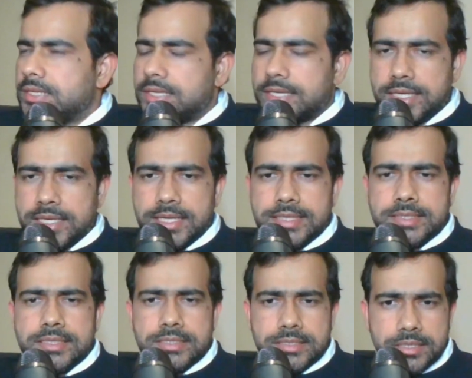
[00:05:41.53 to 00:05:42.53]
Uh, and
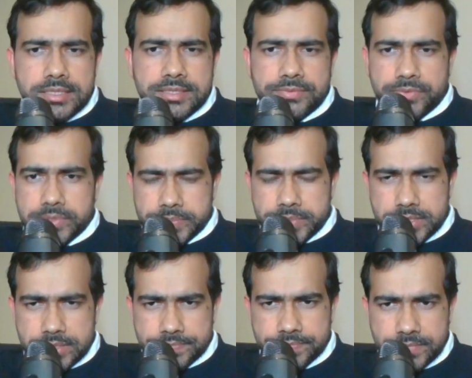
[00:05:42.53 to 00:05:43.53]
in consulting
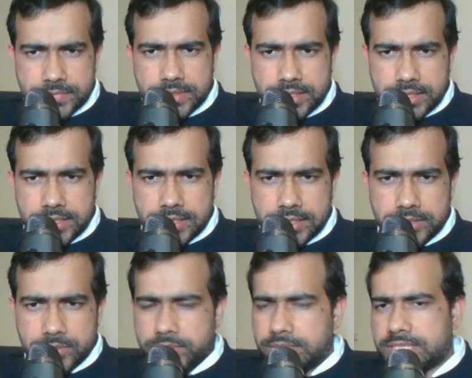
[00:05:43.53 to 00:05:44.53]
firms, uh,
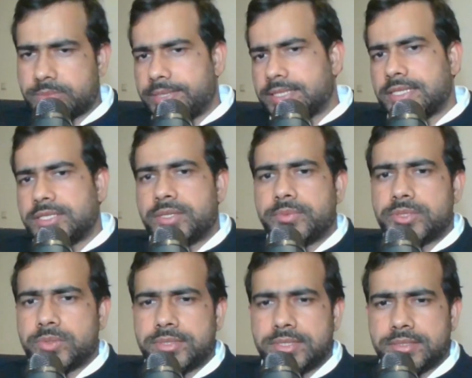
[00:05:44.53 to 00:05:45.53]
you can expect anywhere
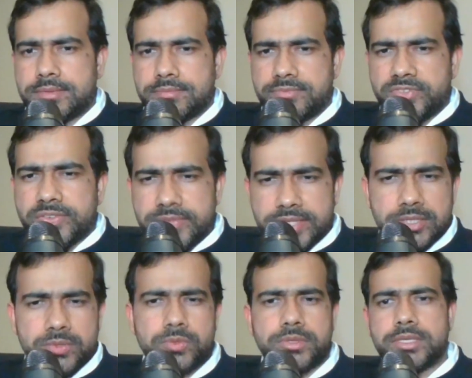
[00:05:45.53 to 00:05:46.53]
between
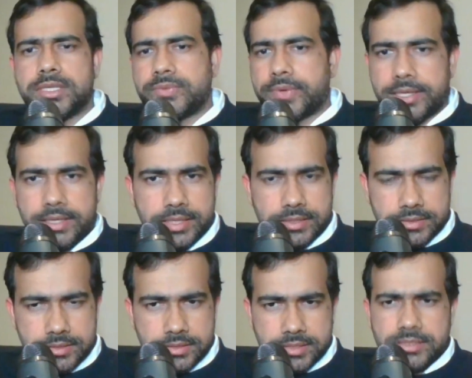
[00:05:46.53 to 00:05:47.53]
fifteen to thirty-five
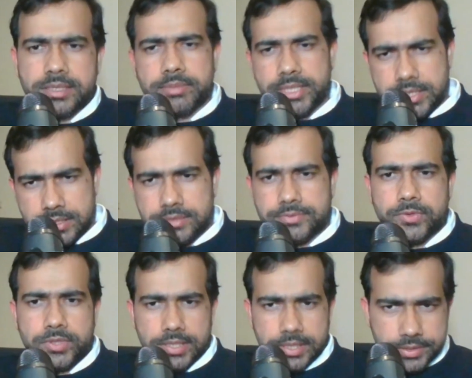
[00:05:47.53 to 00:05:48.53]
lakhs, in some cases
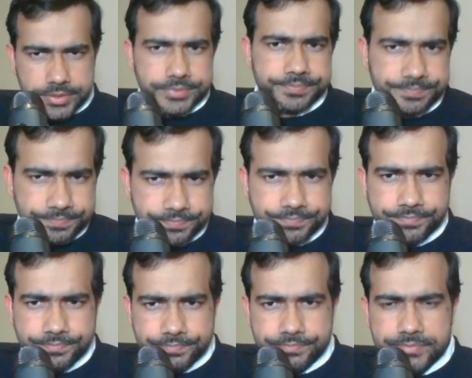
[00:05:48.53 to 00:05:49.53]
forty lakhs.
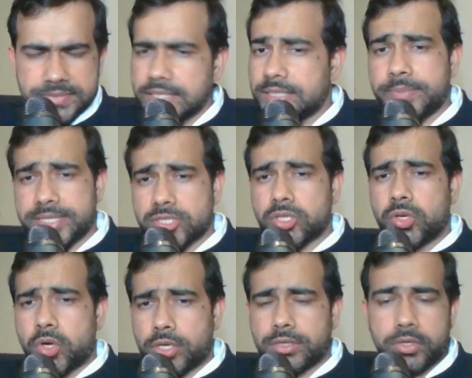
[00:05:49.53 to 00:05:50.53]
It depends a
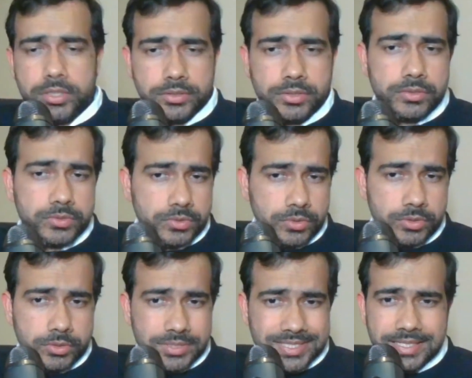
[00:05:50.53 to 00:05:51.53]
lot on also
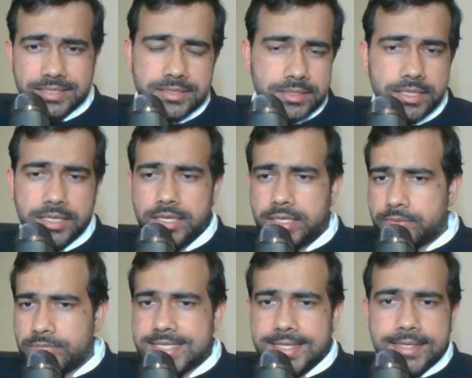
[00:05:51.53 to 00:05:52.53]
on the skills,
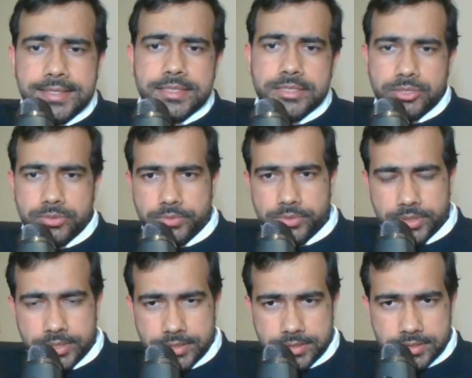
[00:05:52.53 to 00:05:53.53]
which areas you are
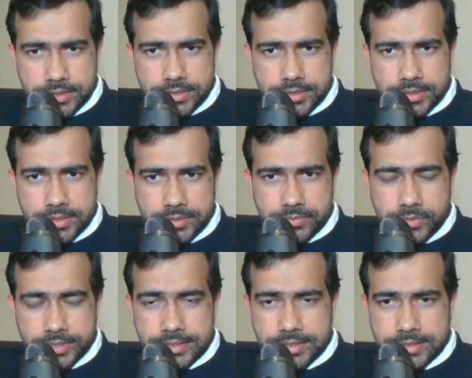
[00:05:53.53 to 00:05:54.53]
working uh,
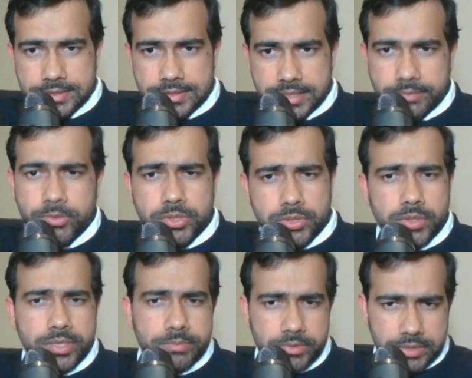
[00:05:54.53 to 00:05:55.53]
working in. I'm going to
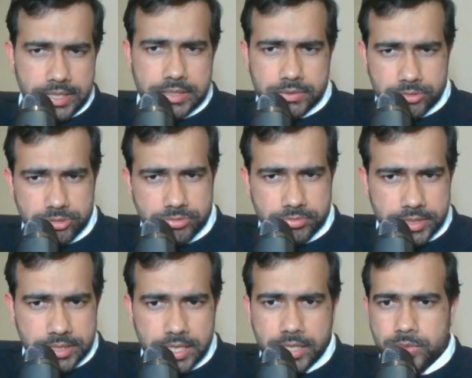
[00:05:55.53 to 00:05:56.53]
talk about that also,
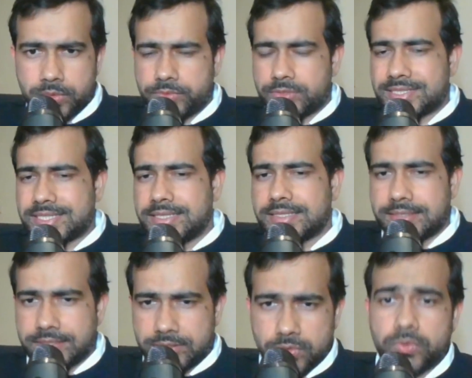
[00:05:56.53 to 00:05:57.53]
that how your skill
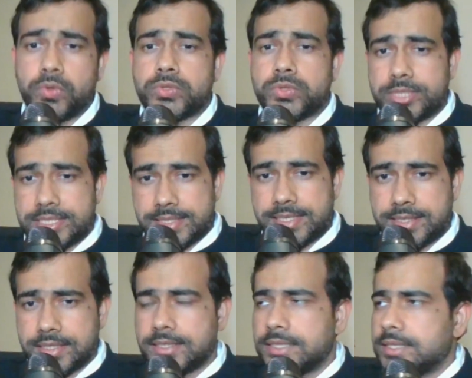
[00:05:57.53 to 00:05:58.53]
sets could also
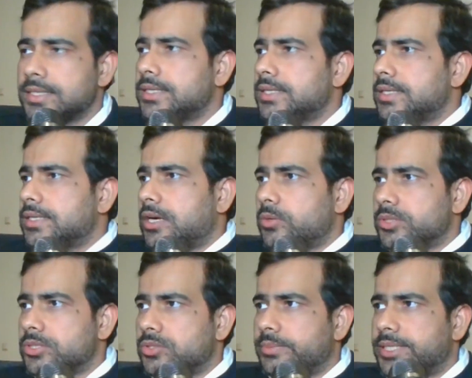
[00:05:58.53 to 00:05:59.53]
decide how
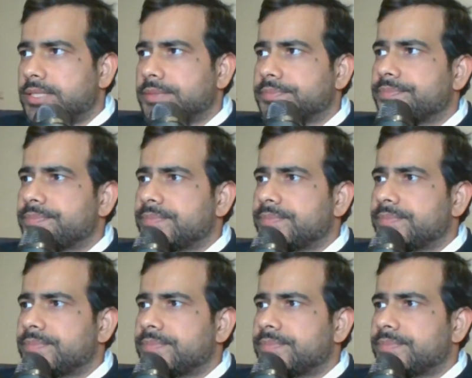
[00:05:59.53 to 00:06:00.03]
much you're making.